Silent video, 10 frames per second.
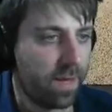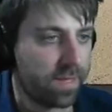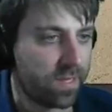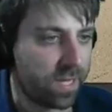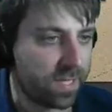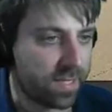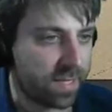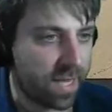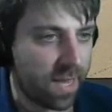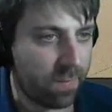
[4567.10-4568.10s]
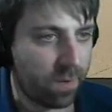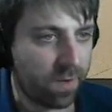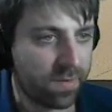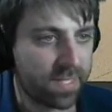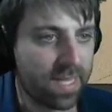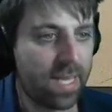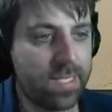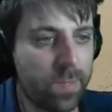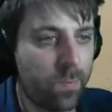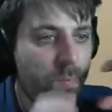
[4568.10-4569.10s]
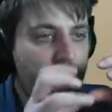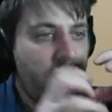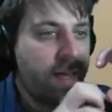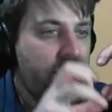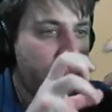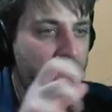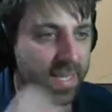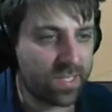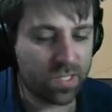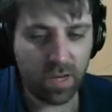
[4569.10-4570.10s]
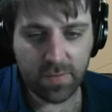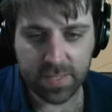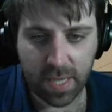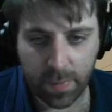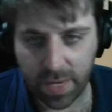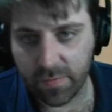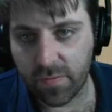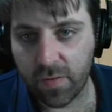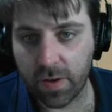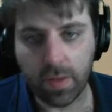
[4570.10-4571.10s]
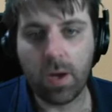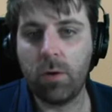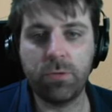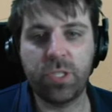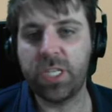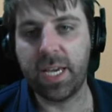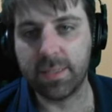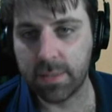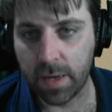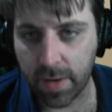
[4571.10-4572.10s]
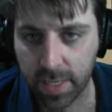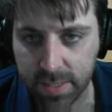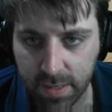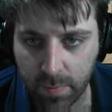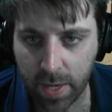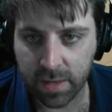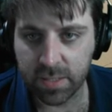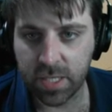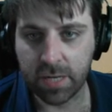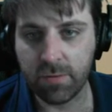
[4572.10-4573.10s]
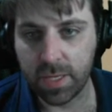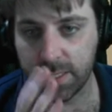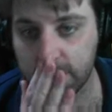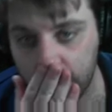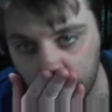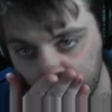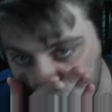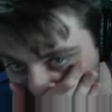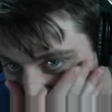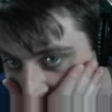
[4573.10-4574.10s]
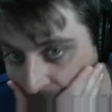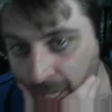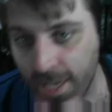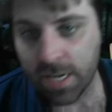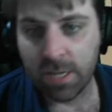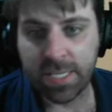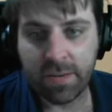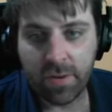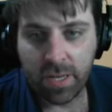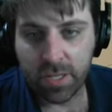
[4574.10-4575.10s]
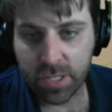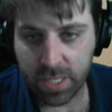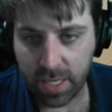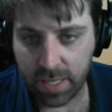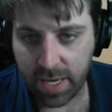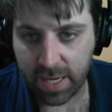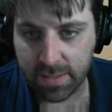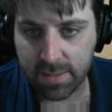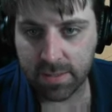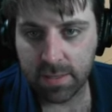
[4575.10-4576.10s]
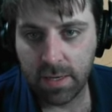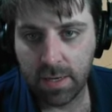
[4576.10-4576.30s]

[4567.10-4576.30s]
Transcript: And so you can see now that we're even starting to break that surface up even further. Oh, jeez. All right, let's go back. Check all these clients. Contact Reallusion. Yes.